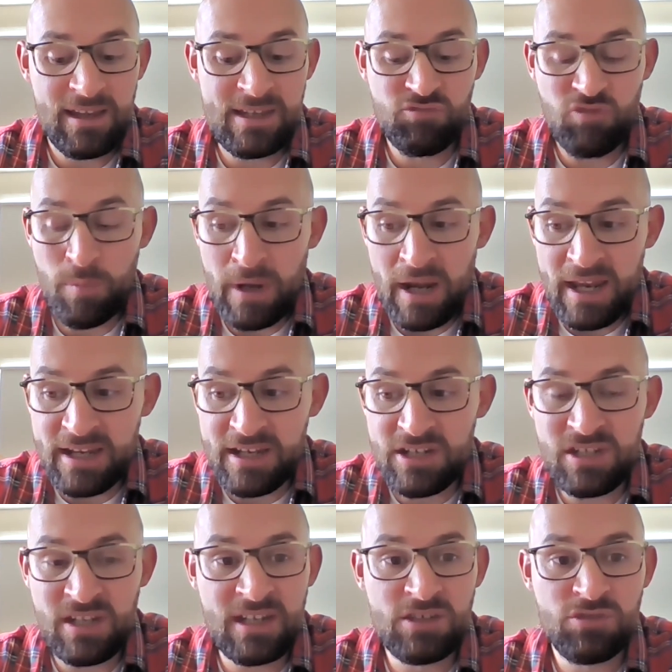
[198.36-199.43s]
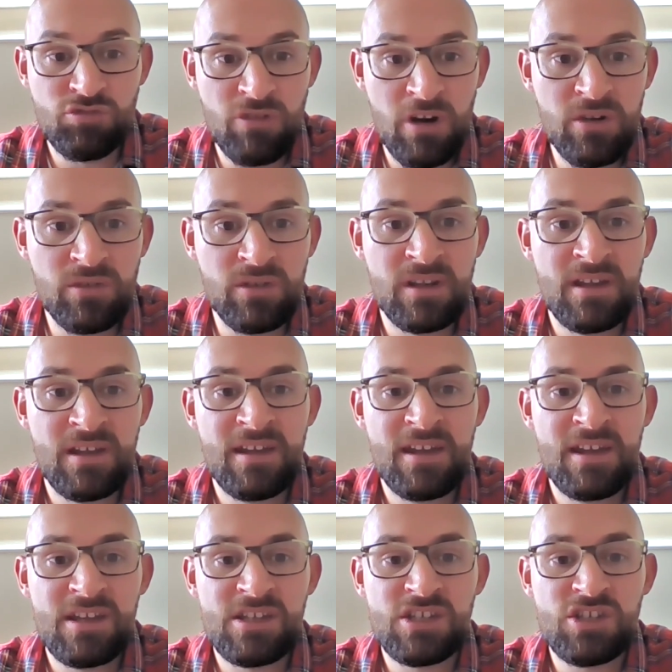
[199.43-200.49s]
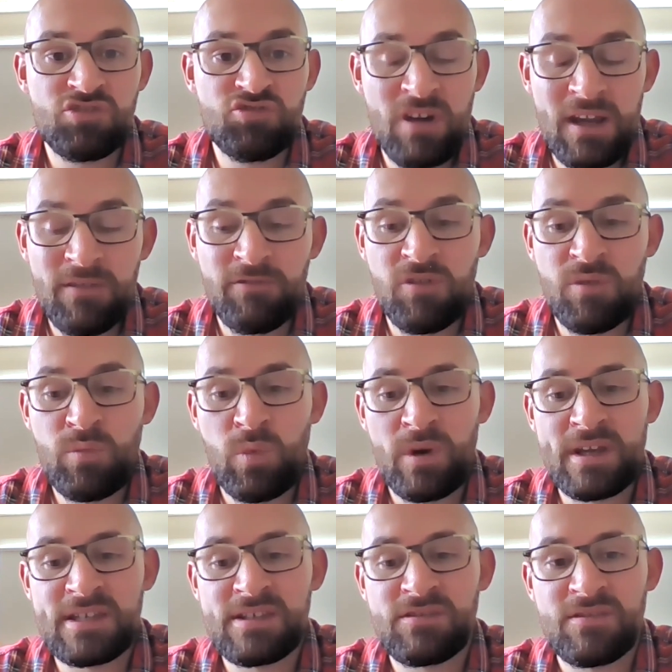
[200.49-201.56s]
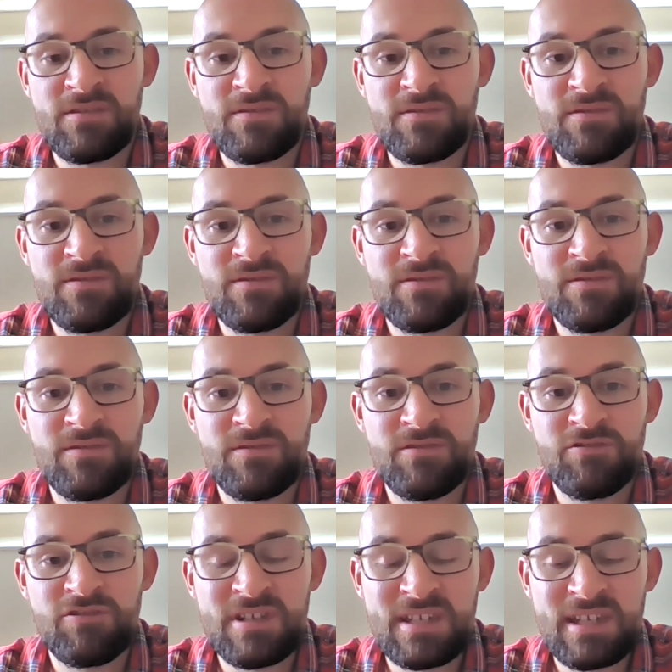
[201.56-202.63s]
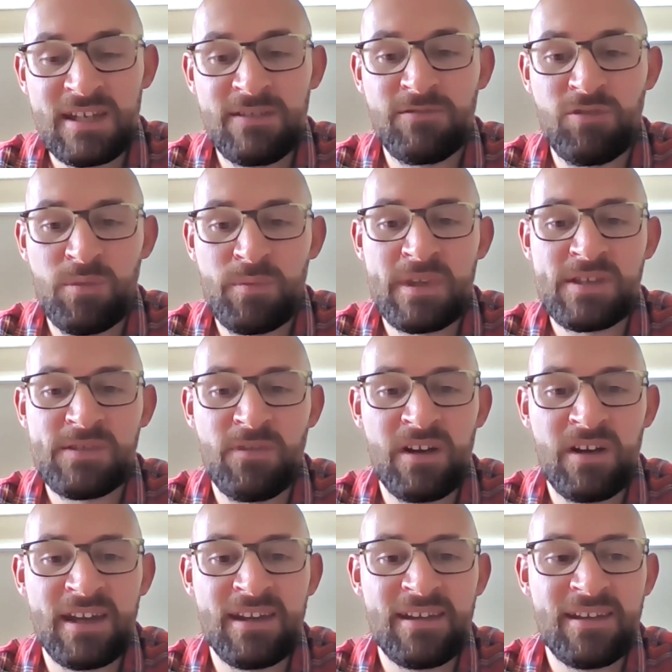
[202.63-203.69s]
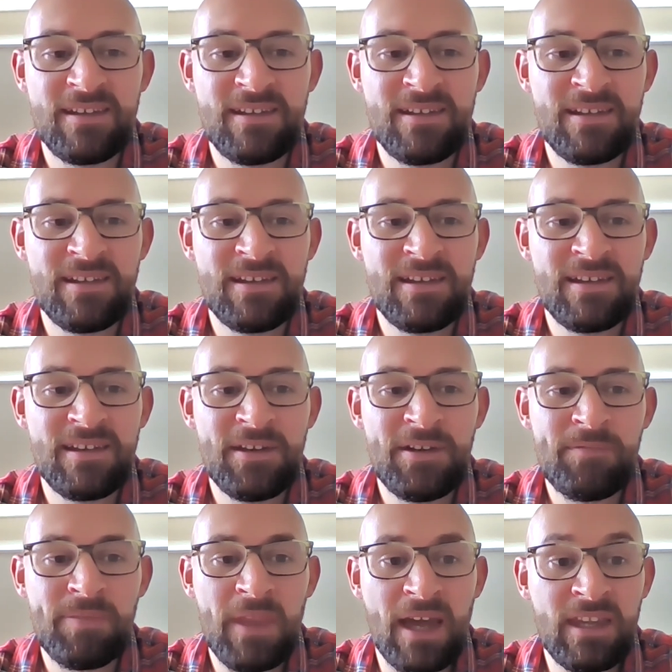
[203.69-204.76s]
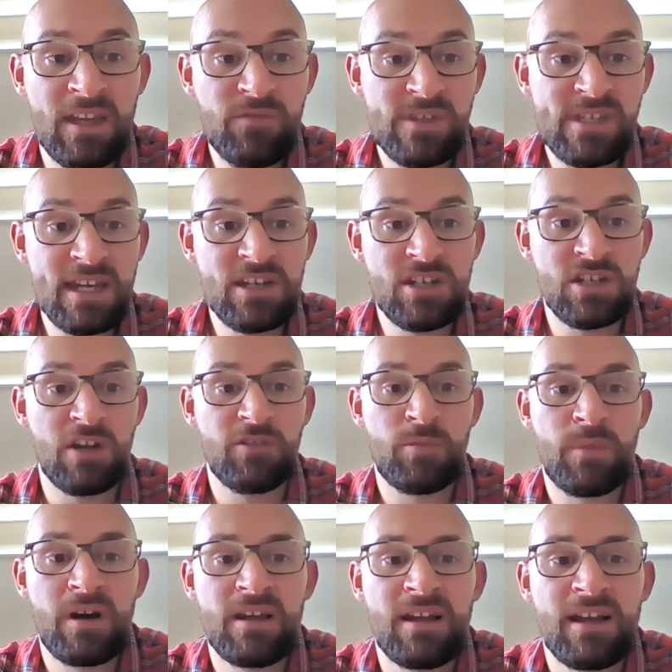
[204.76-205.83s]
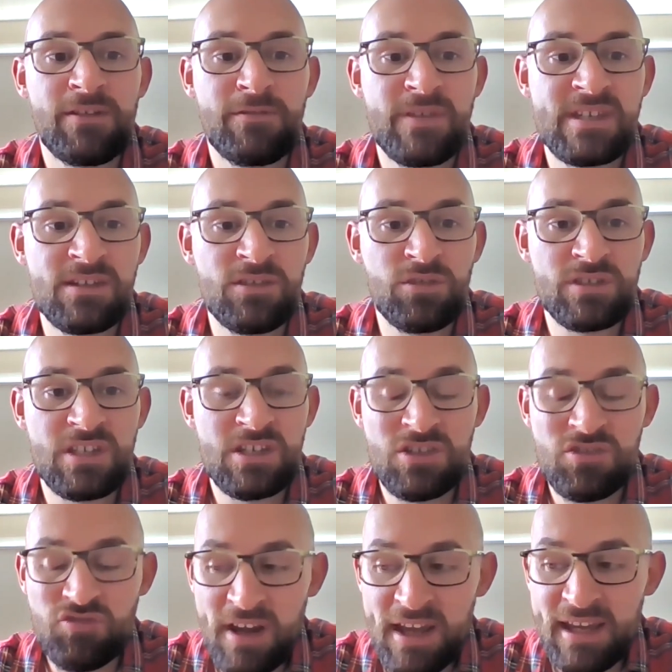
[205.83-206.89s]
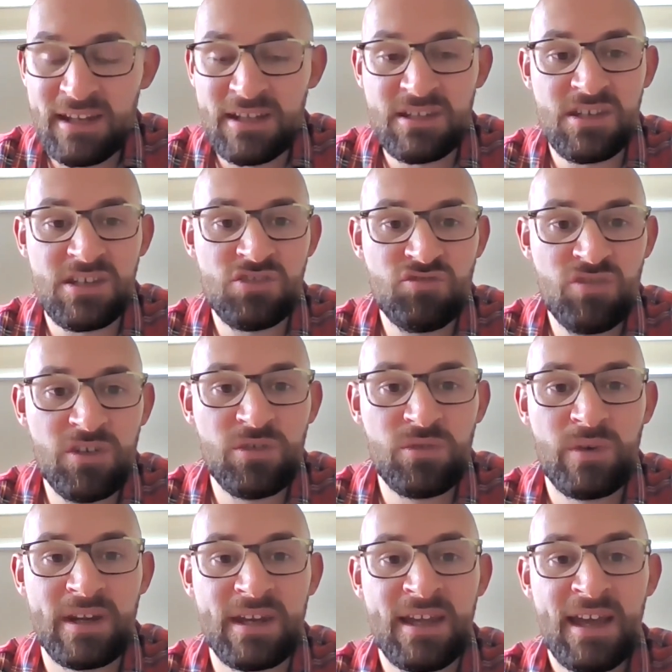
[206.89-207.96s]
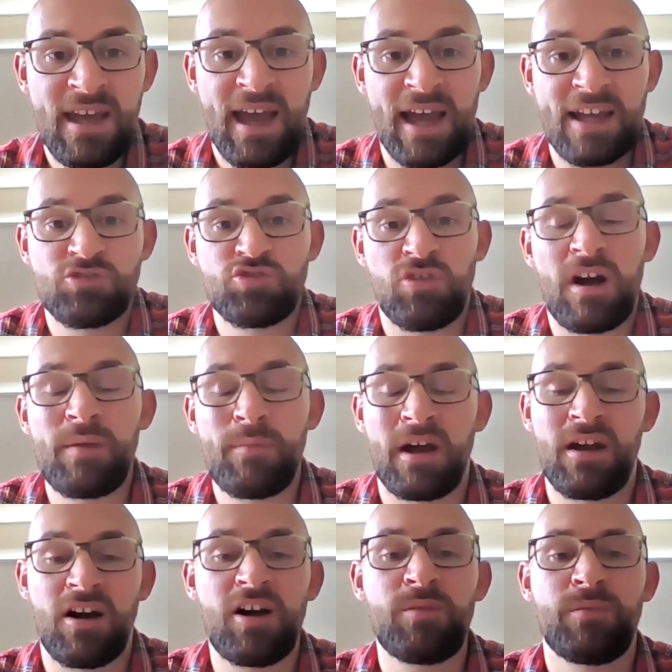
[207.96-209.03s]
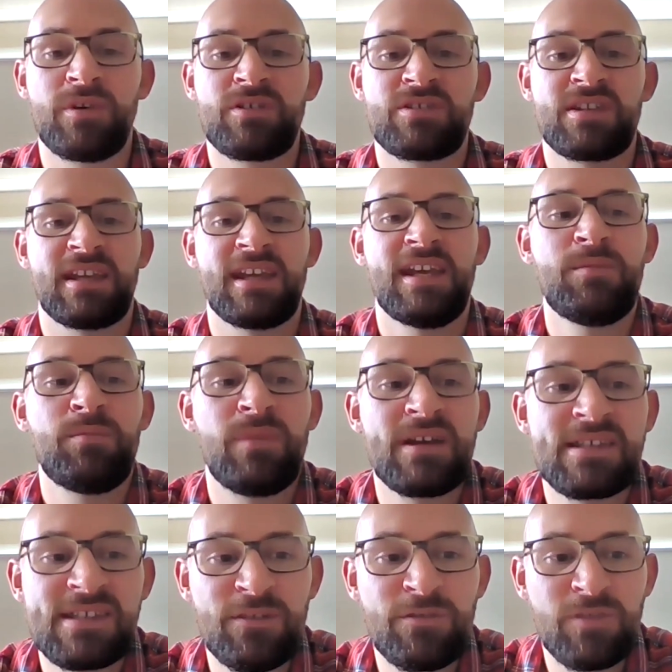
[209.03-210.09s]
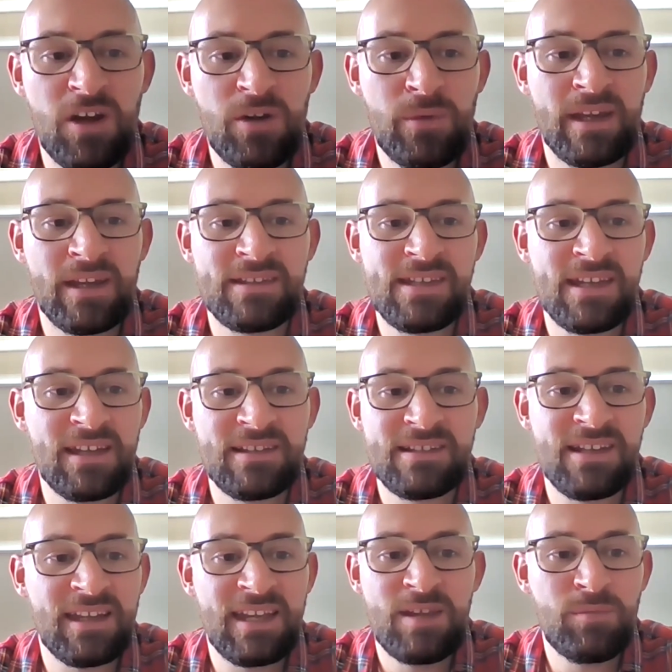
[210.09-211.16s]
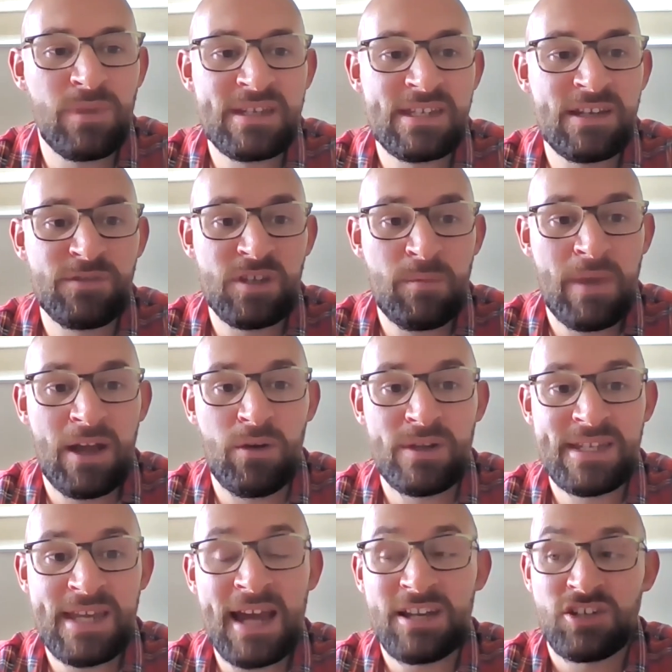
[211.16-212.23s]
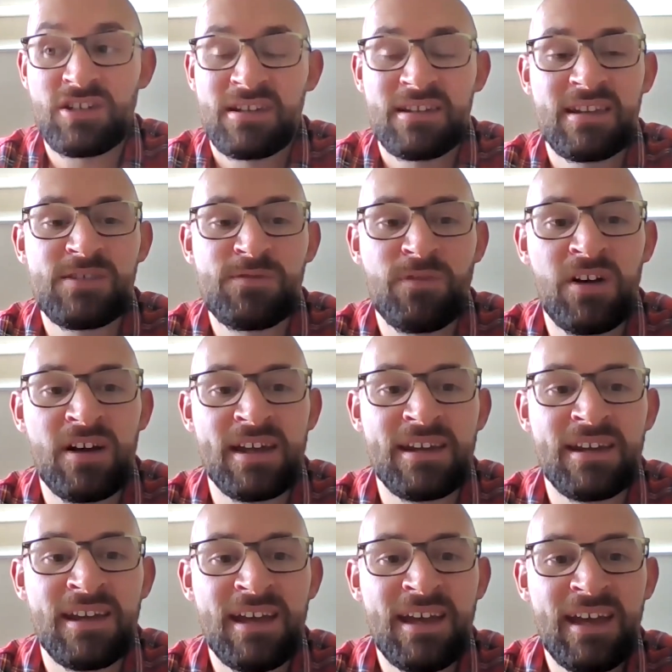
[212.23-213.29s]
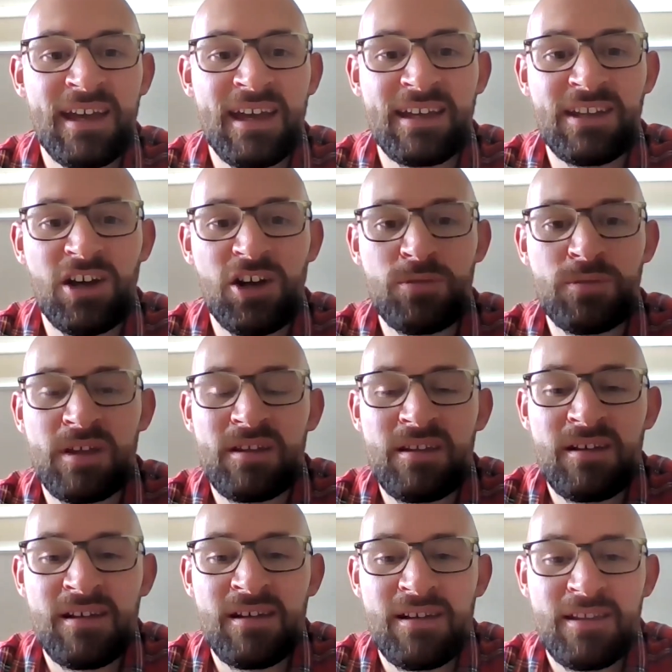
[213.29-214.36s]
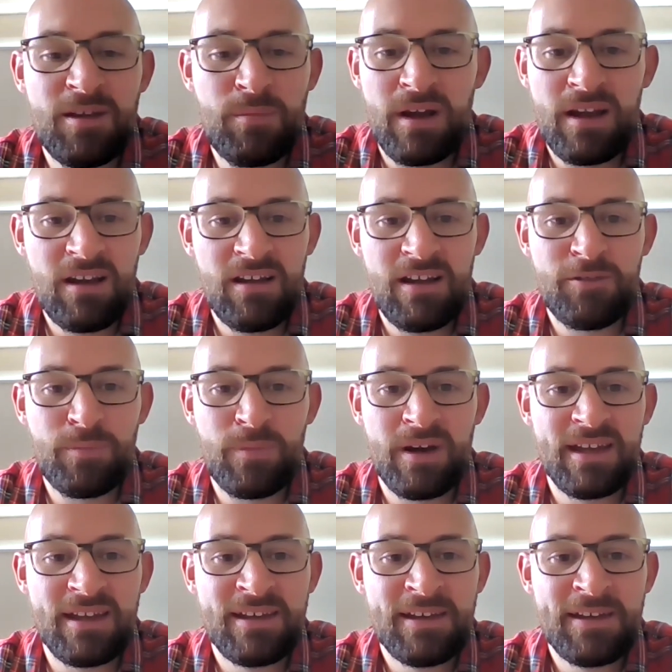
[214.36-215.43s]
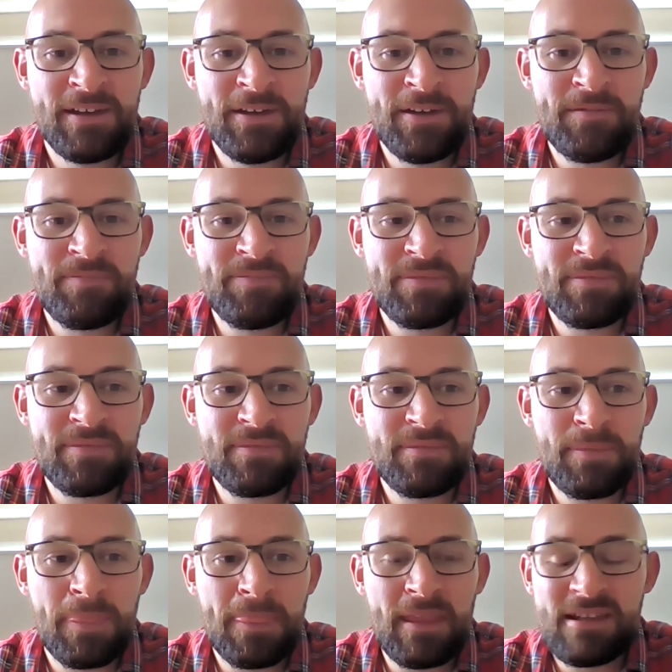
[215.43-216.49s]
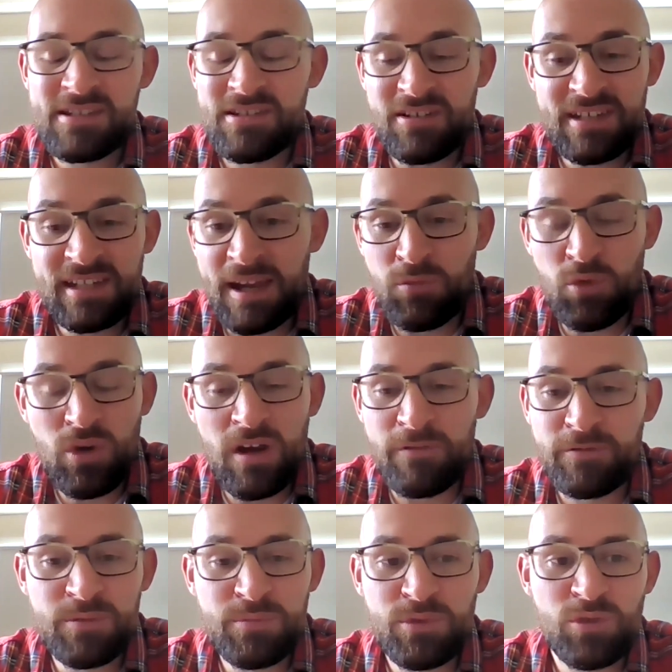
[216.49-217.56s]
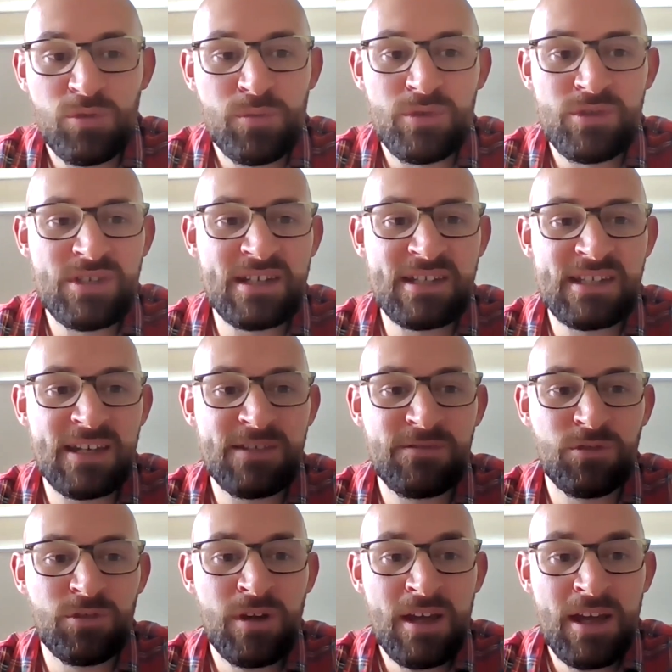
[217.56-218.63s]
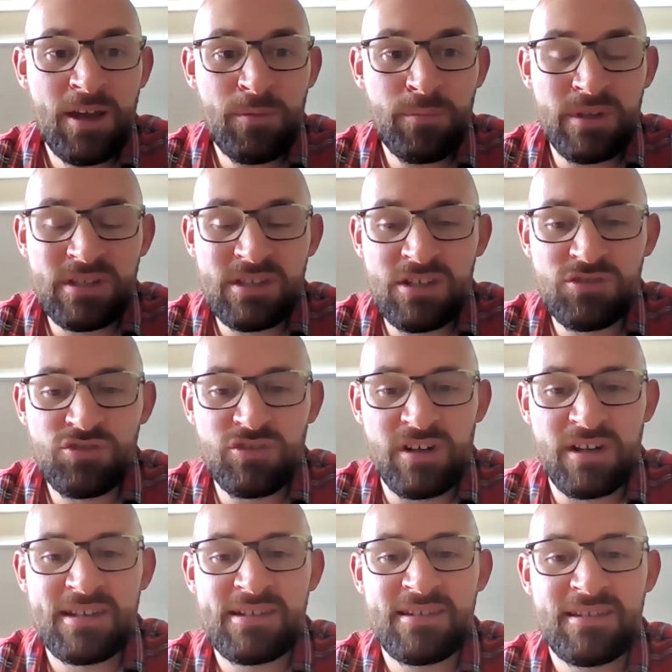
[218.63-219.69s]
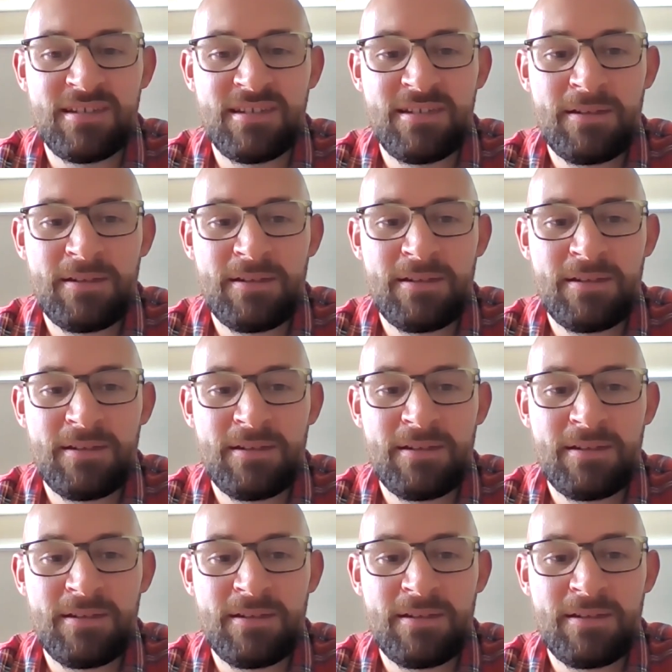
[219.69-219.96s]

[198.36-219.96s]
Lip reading: is replenished, and is grown straight from what is received from this vine. And the invitation over my life is not to strain and to struggle and try my utmost to keep myself going, to keep myself somehow attached to this vine in the hope that that my life might start to get more comfortable or more successful, but to trust